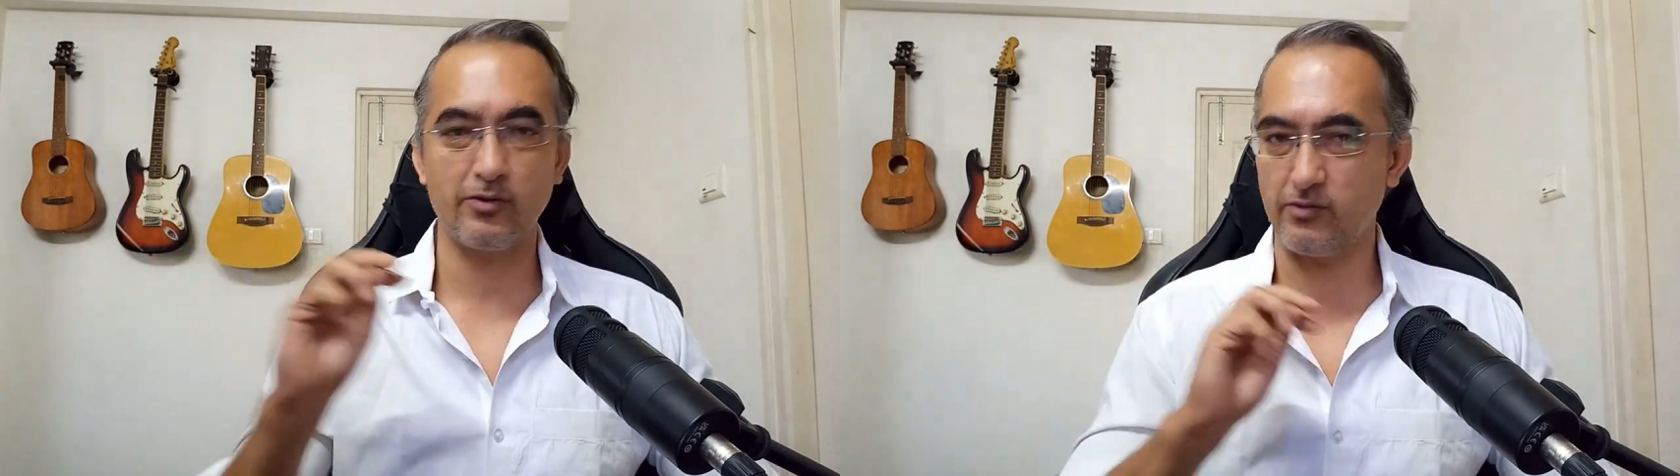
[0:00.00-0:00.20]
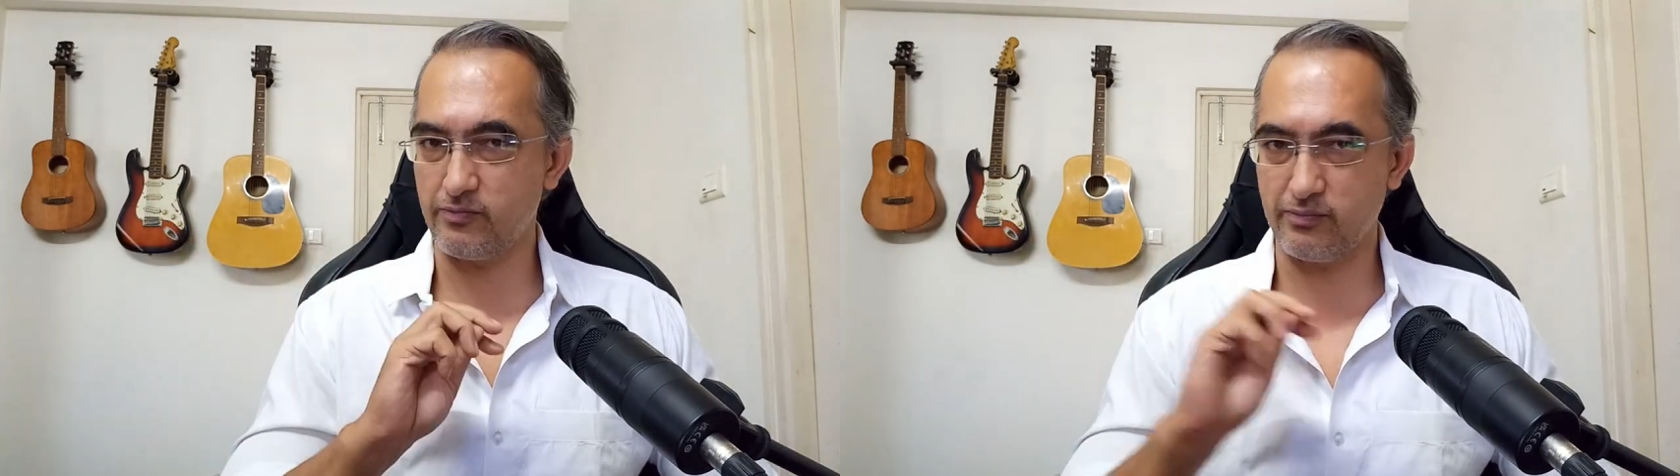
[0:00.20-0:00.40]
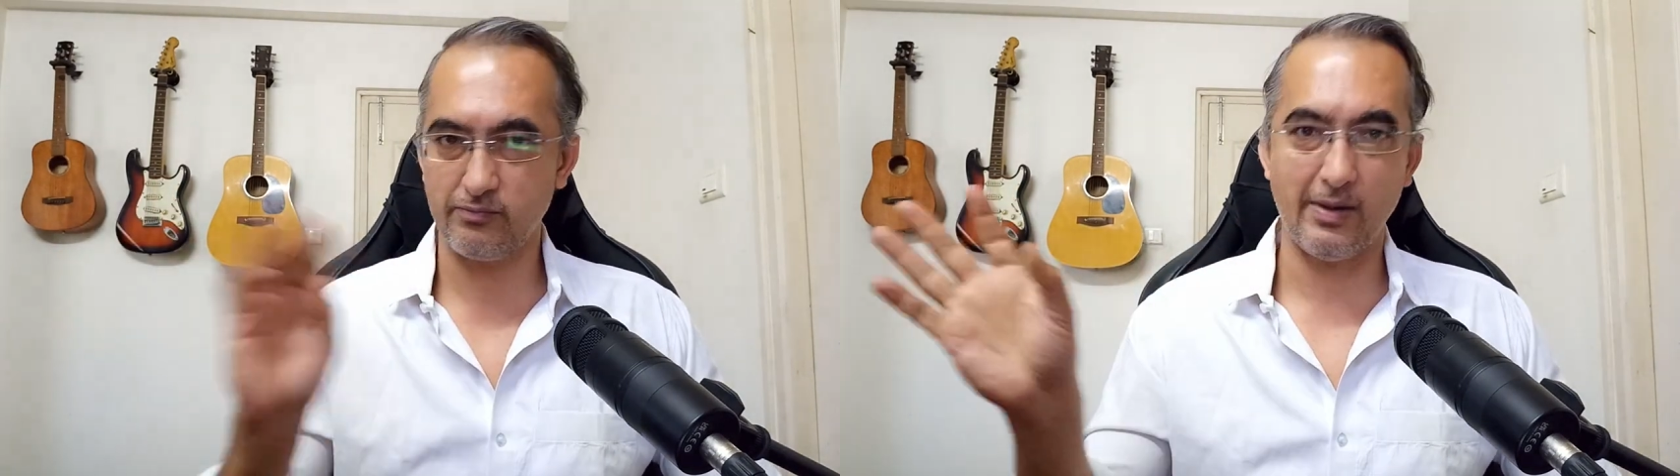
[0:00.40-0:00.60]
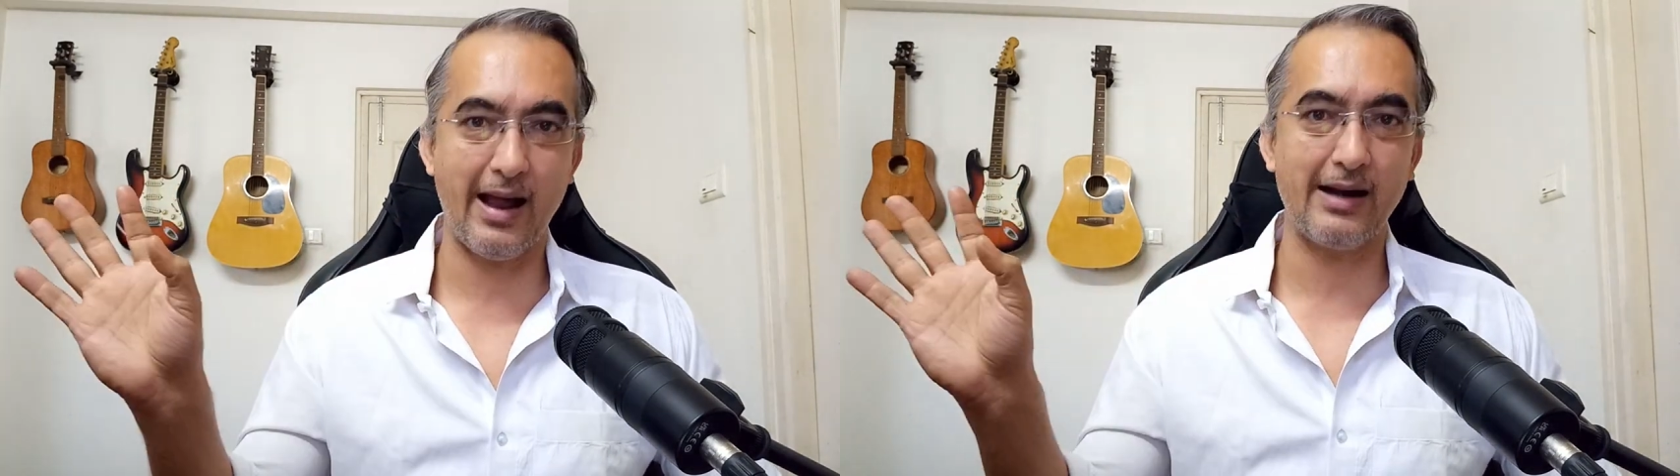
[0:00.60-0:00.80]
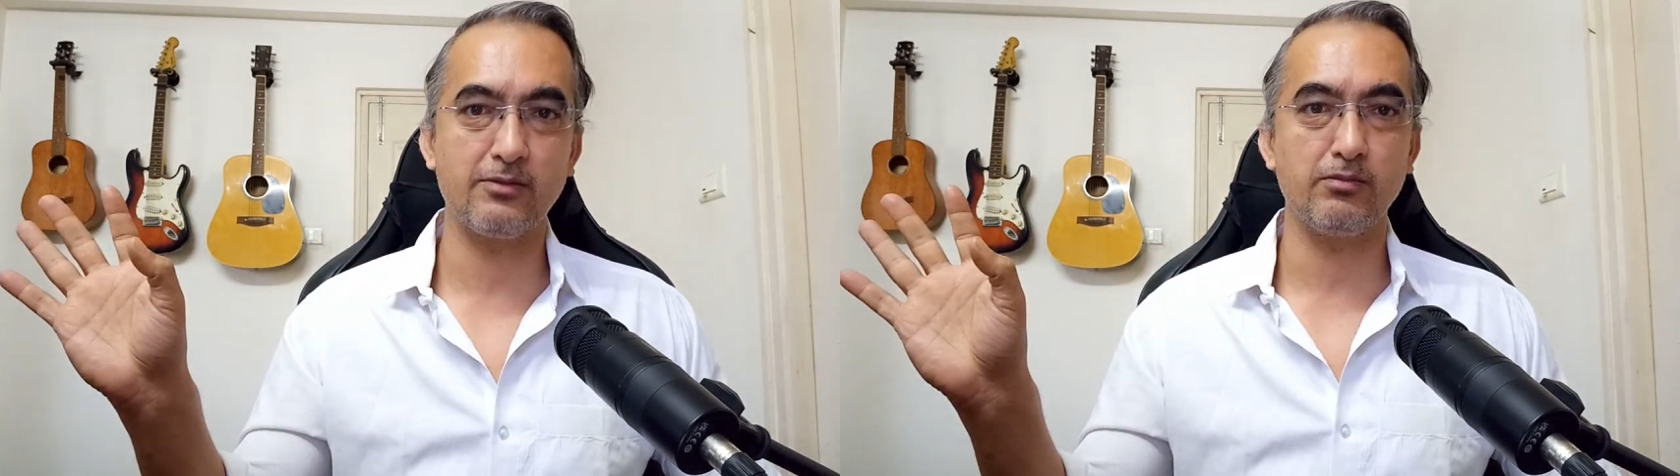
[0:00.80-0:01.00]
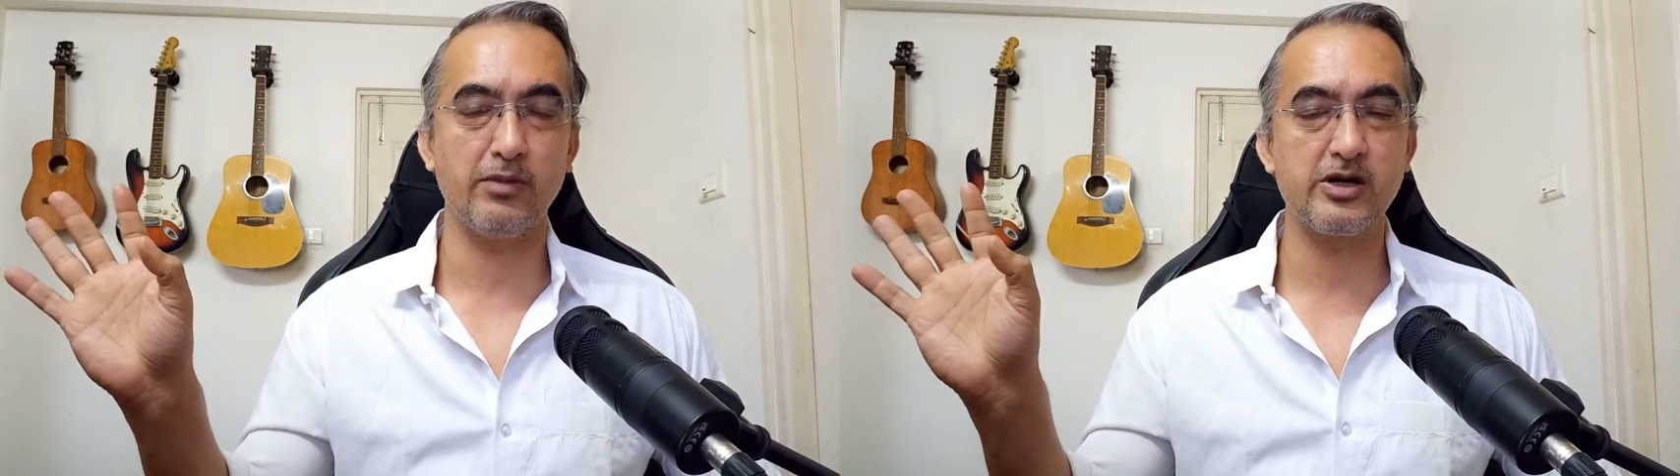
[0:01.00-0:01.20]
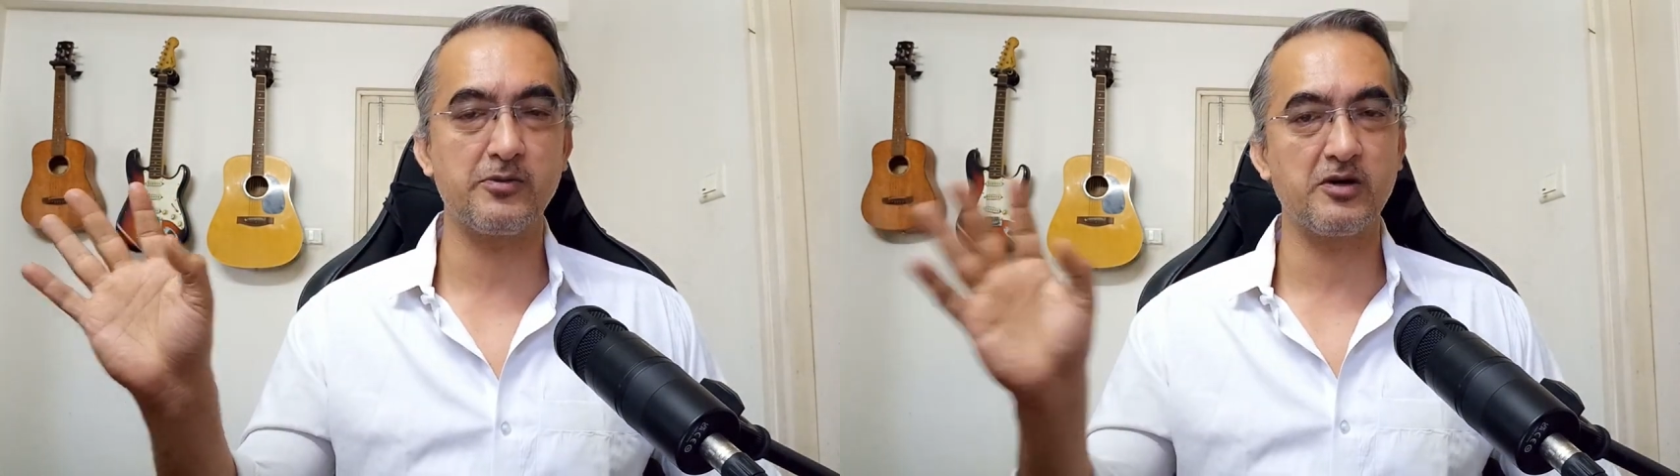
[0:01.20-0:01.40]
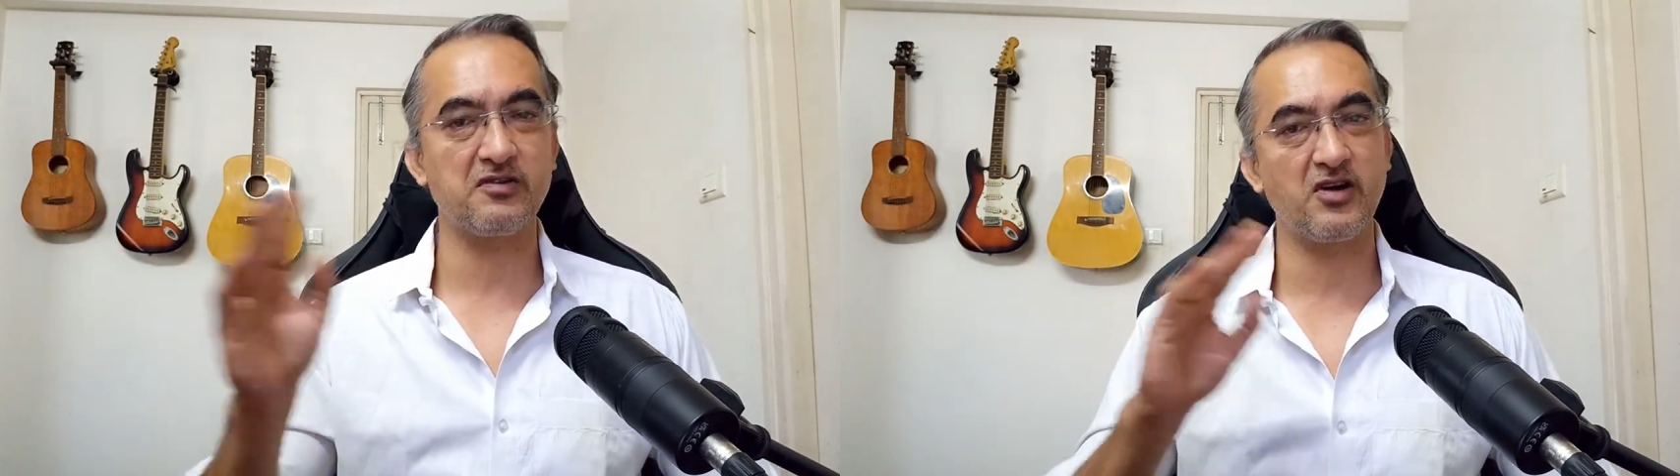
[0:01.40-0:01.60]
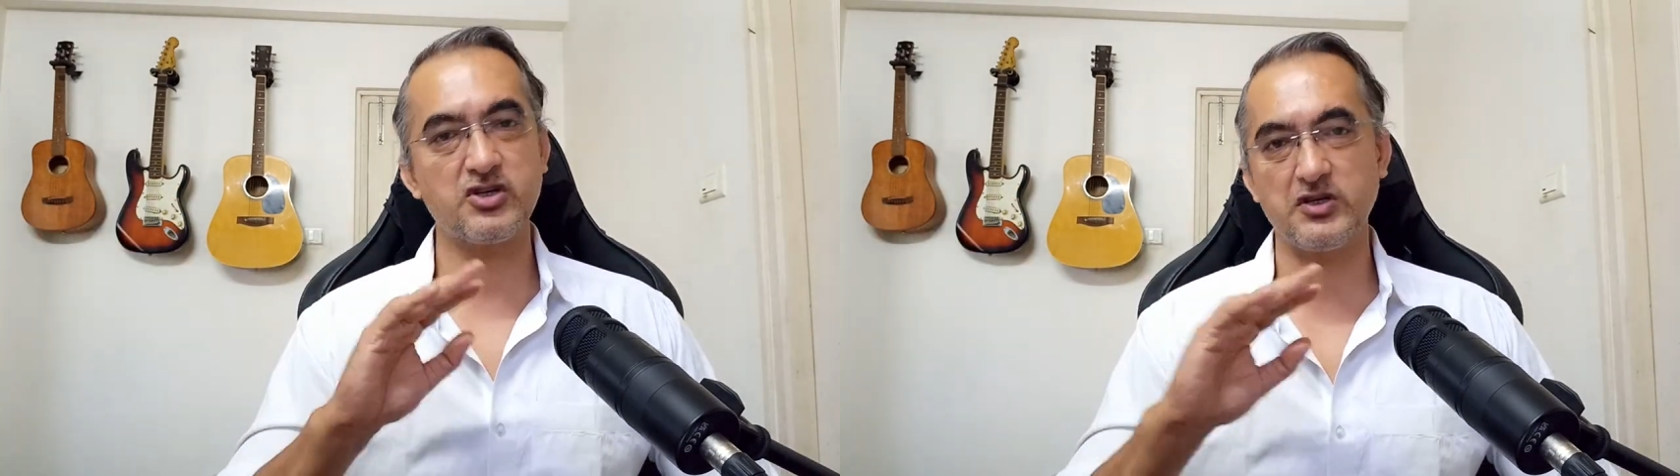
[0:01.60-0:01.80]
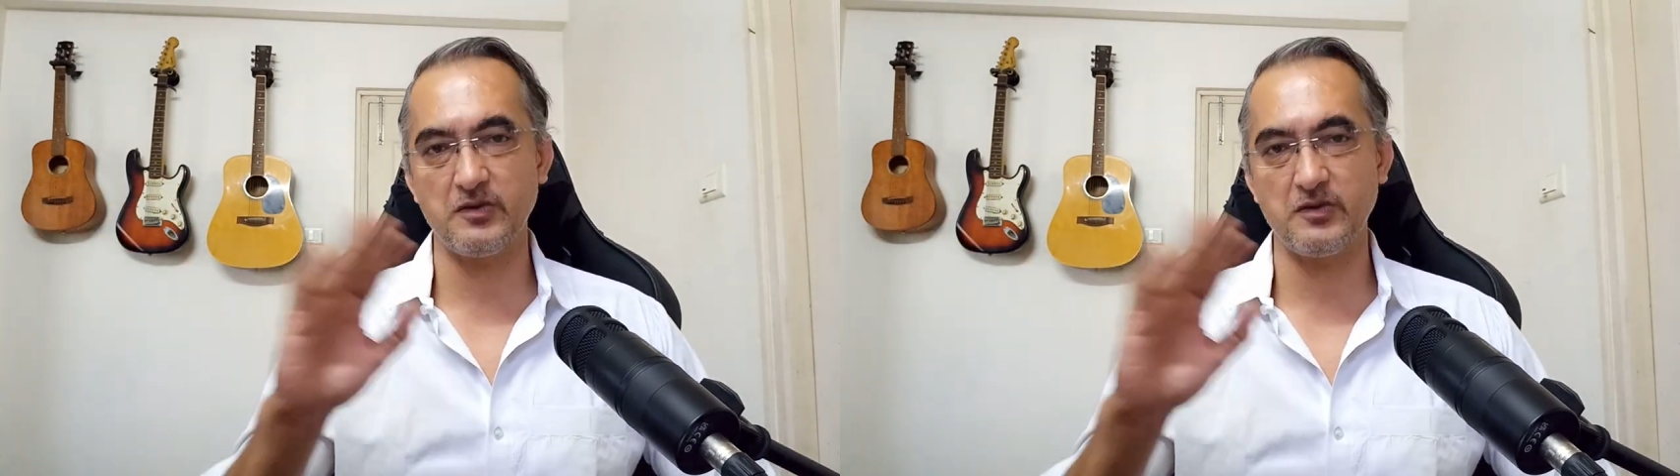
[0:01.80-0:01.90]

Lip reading: You've had multiple discussions